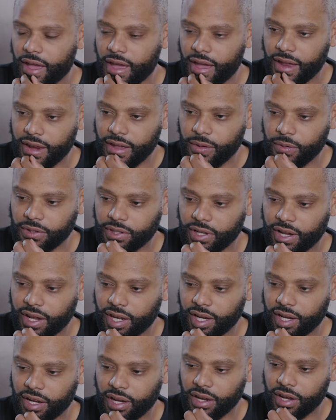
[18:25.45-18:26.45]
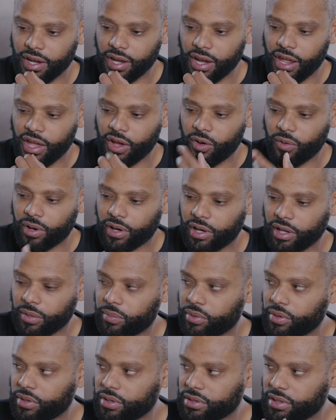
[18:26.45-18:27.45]
And he was like, nail
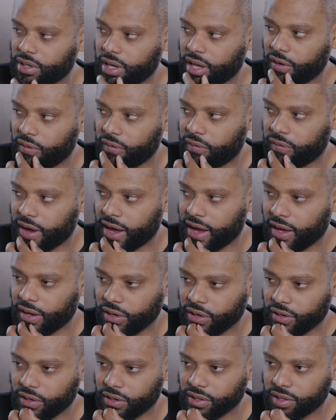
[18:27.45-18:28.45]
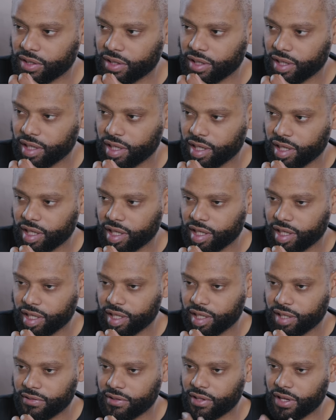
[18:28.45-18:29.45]
clippers, nail filers,
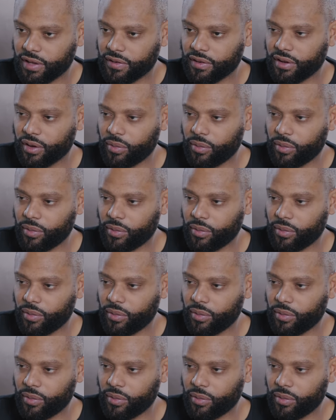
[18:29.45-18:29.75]
stuff.